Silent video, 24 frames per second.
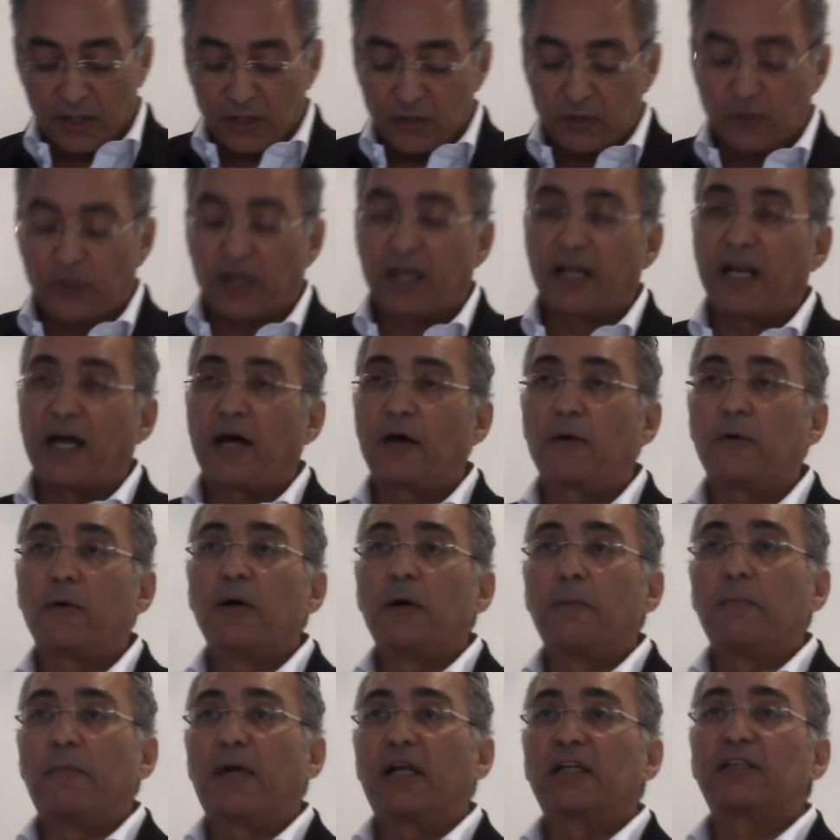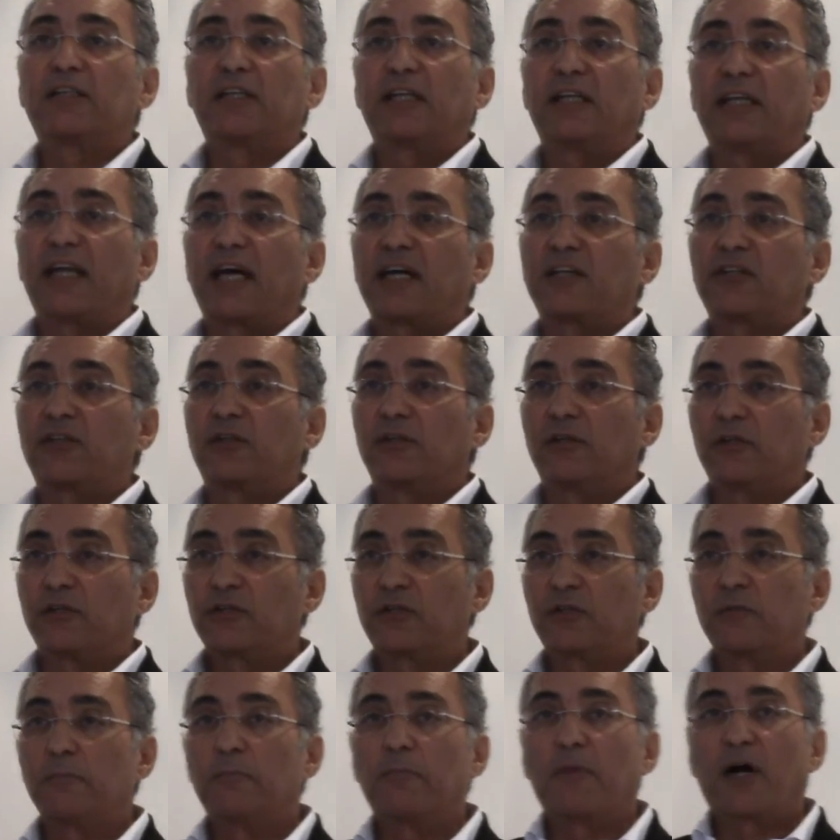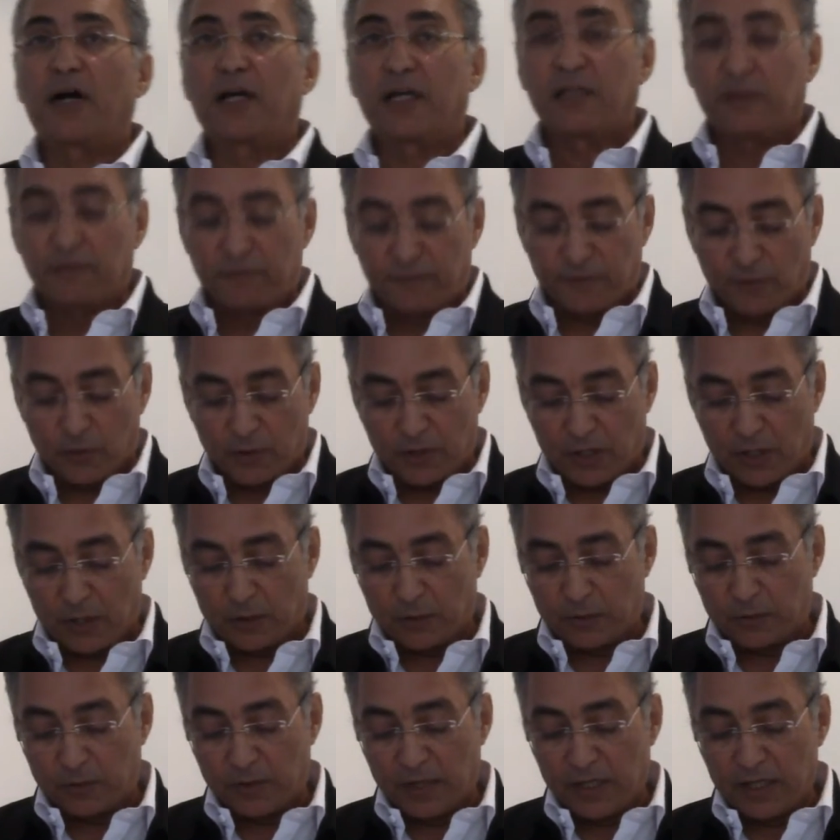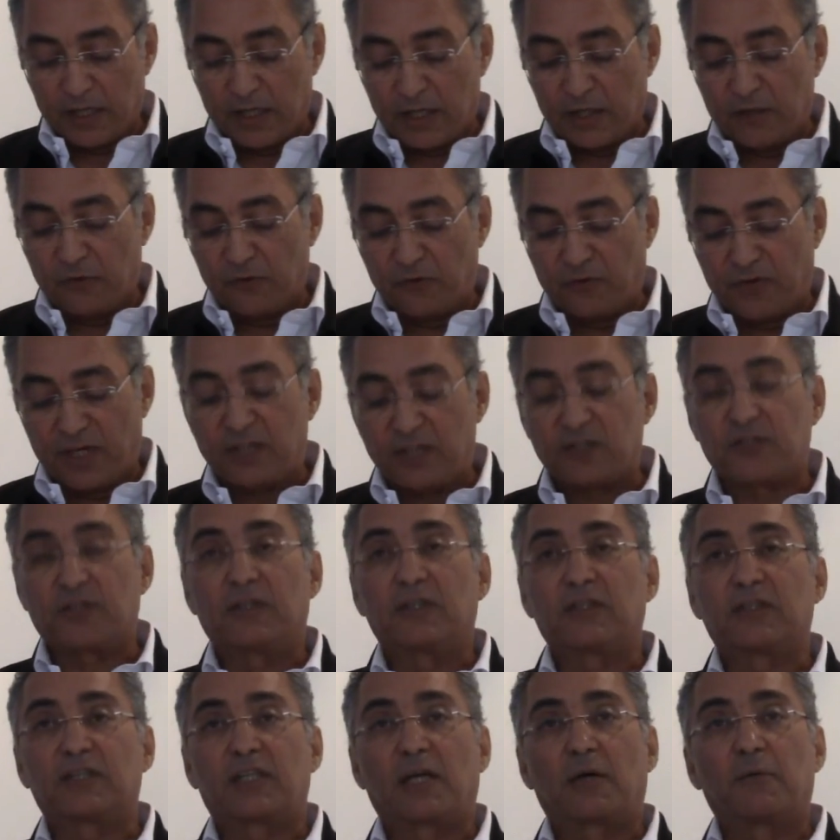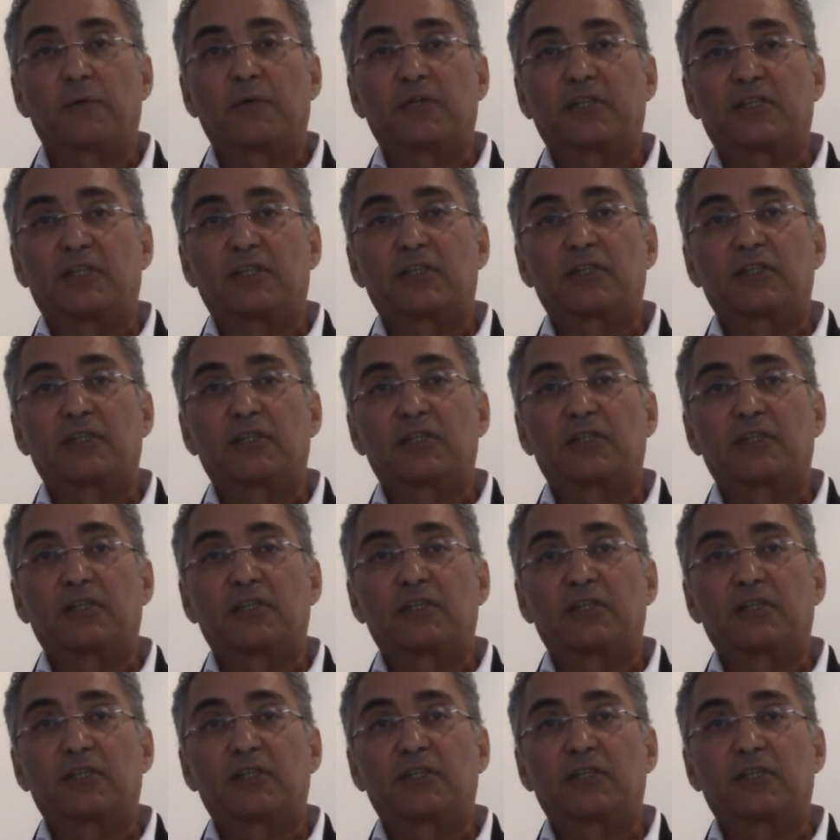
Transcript: to allow multinationals to mine for coal in regions that will